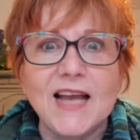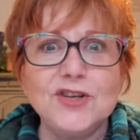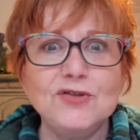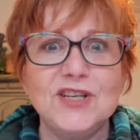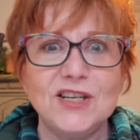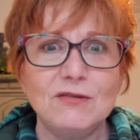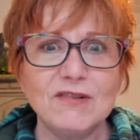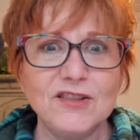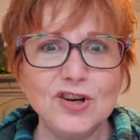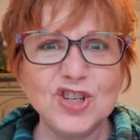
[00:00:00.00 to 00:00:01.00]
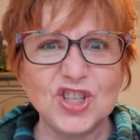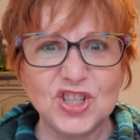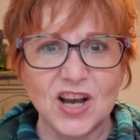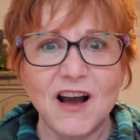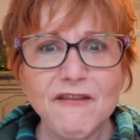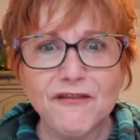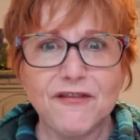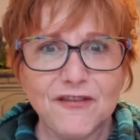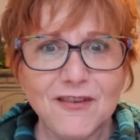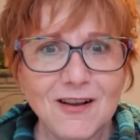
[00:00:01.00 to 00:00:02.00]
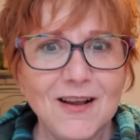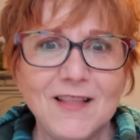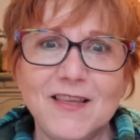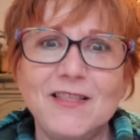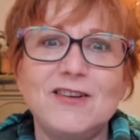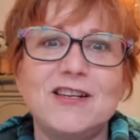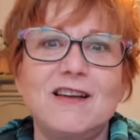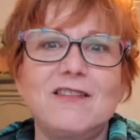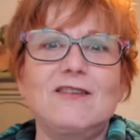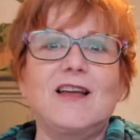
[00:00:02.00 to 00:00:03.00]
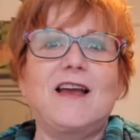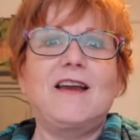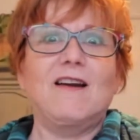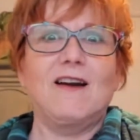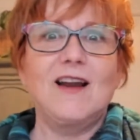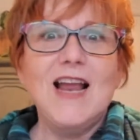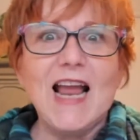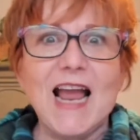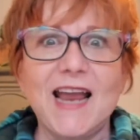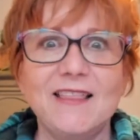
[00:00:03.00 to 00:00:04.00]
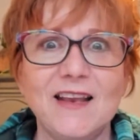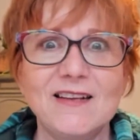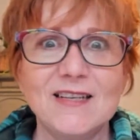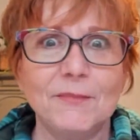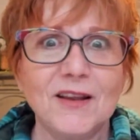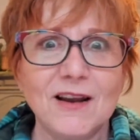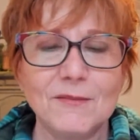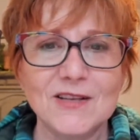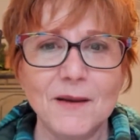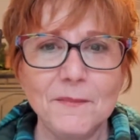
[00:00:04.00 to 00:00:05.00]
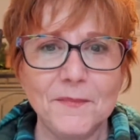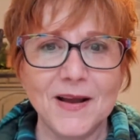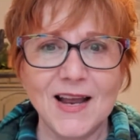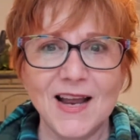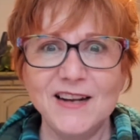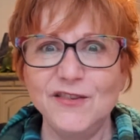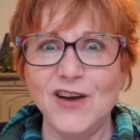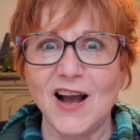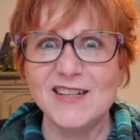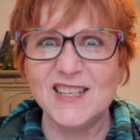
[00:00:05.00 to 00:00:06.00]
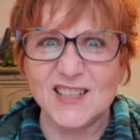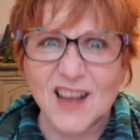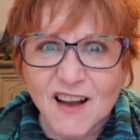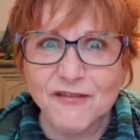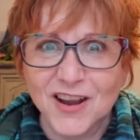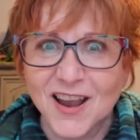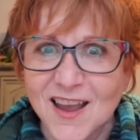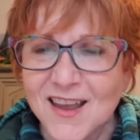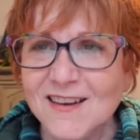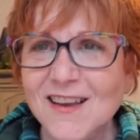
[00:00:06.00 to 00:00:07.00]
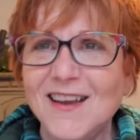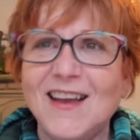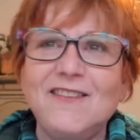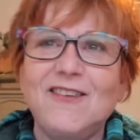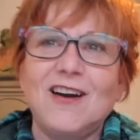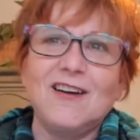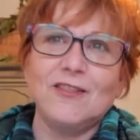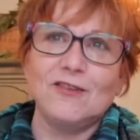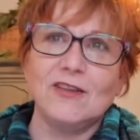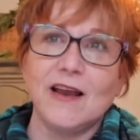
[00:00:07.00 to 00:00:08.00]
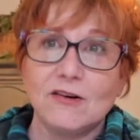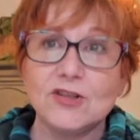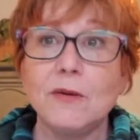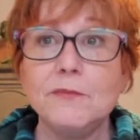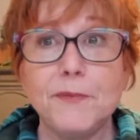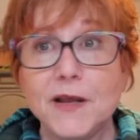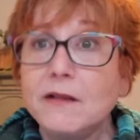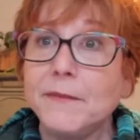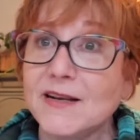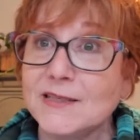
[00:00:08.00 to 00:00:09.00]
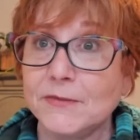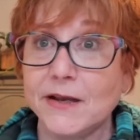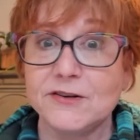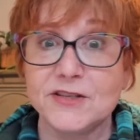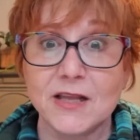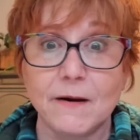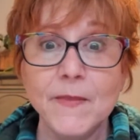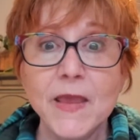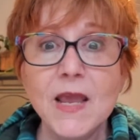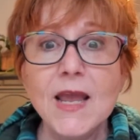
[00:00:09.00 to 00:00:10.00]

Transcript: As you deal with your stuff, then there's another layer, and then something comes up, and you've got stuff again, and you've got another layer. So I'm peeling back some layers there.